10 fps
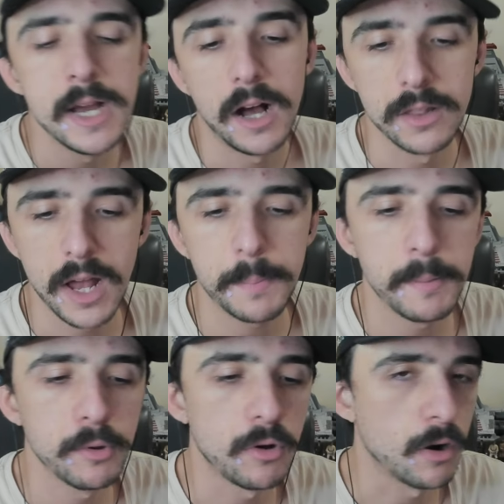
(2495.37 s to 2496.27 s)
A lot of
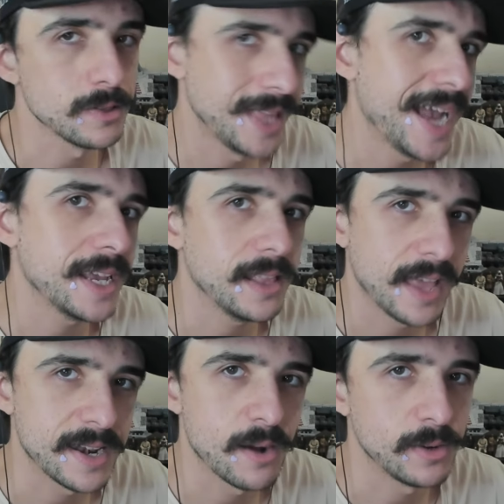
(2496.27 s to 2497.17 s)
people are lacking
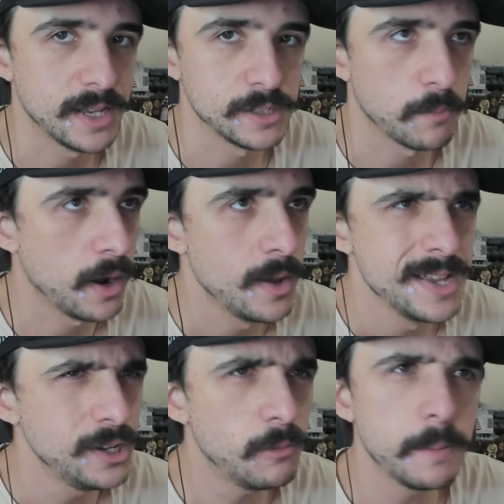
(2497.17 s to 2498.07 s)
that nowadays, bro.
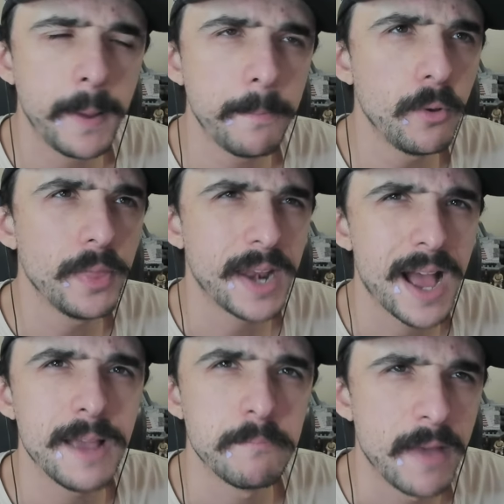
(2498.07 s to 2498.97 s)
You know how many people that
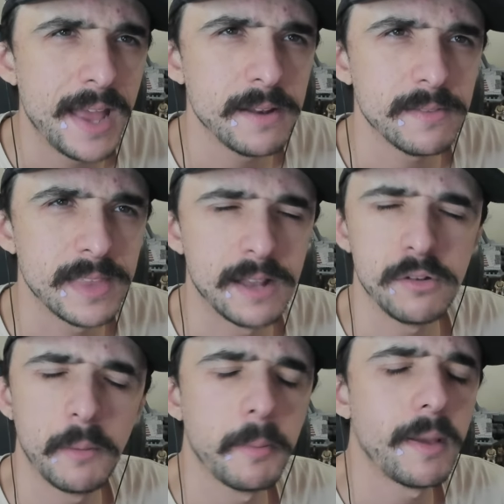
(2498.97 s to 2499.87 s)
I met, that you
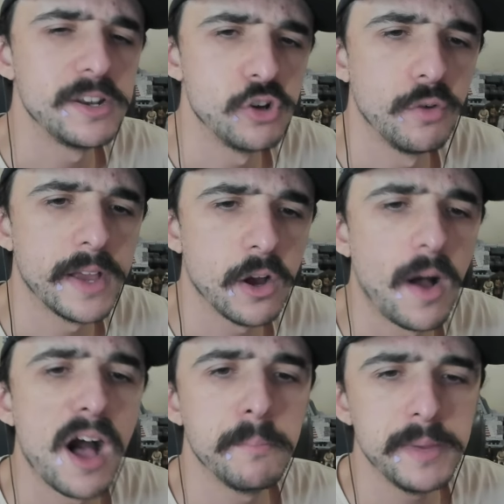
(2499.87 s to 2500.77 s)
know how many people I know that go,
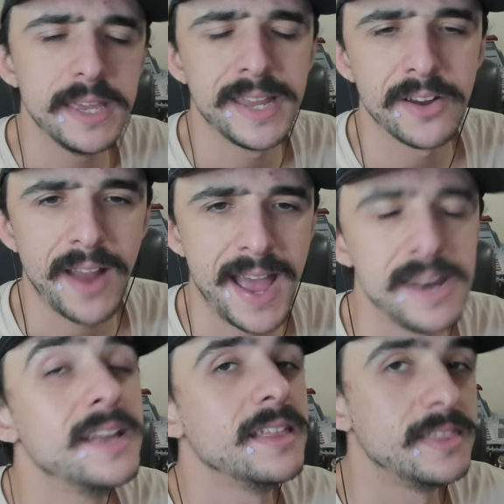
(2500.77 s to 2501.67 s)
I'll be here at
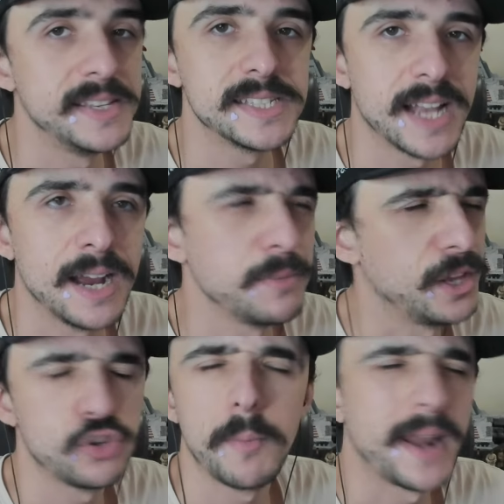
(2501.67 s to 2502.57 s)
this time, they
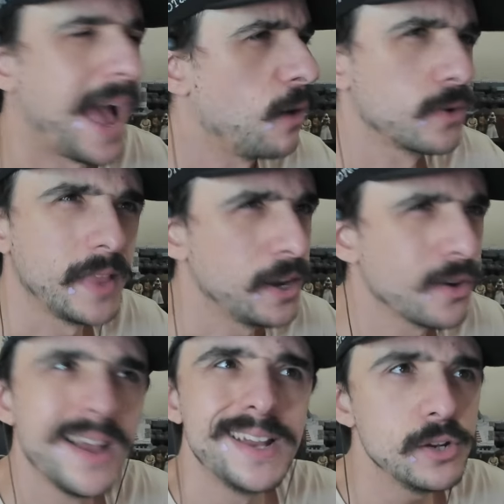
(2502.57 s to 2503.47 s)
show up an hour
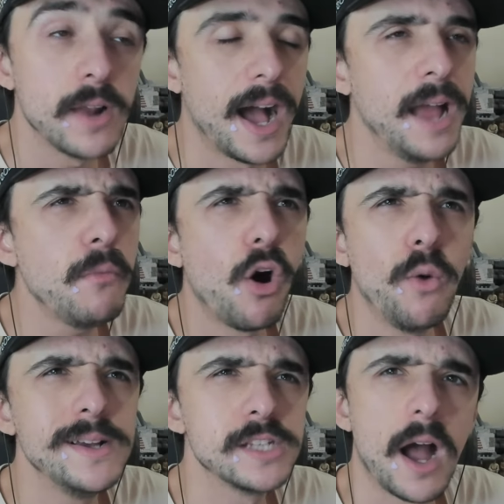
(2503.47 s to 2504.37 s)
later. Dude, I'm
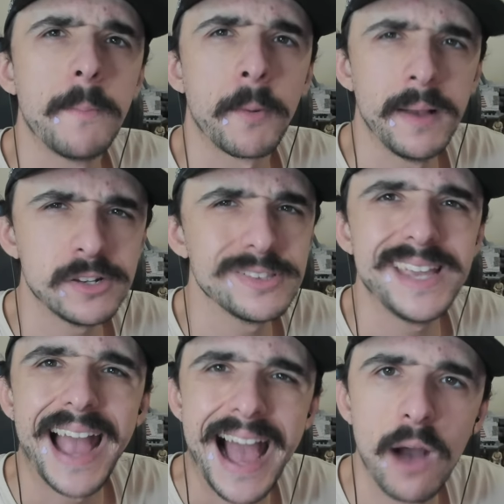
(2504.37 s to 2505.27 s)
always a
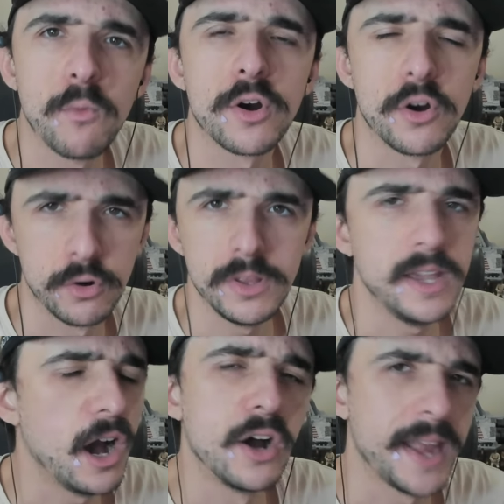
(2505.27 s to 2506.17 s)
perpetually hour
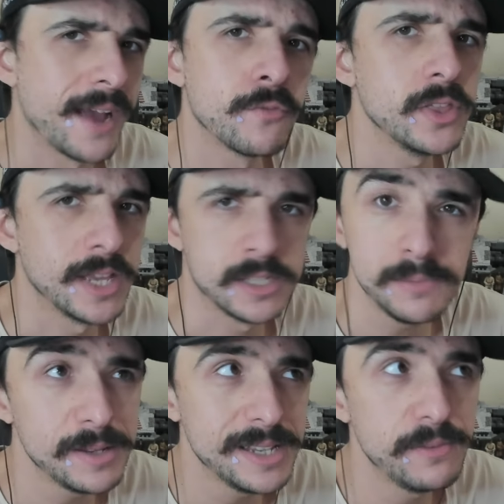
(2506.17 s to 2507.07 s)
early on everything.
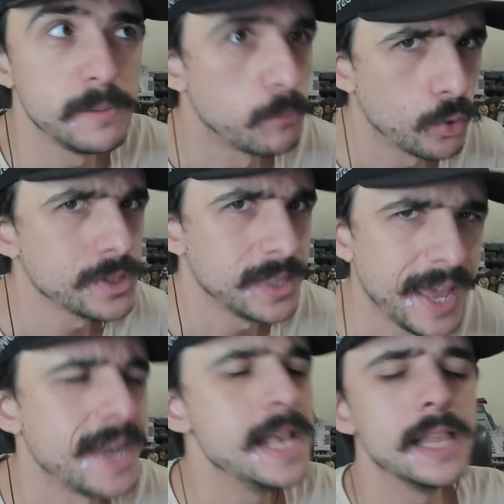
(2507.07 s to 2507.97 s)
Sometimes even more than
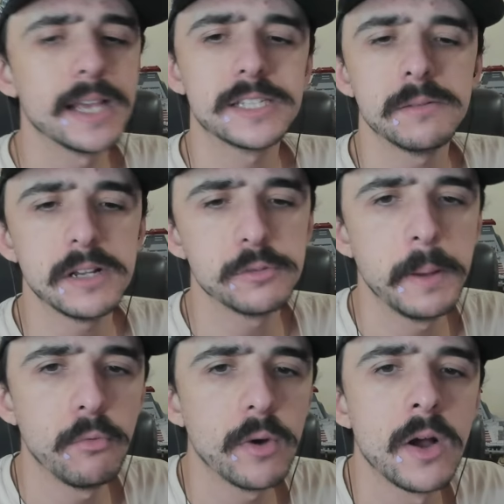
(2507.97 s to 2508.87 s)
that. Like sometimes
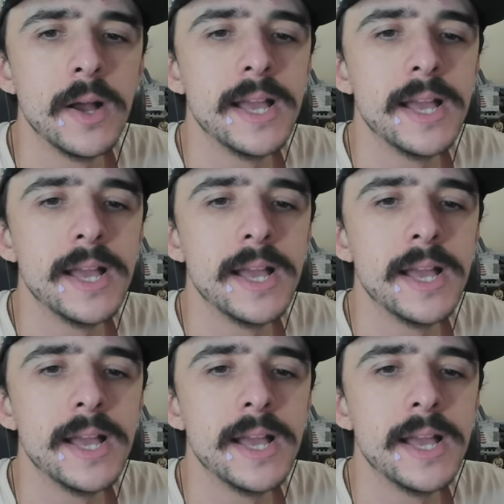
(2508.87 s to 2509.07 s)
people will go,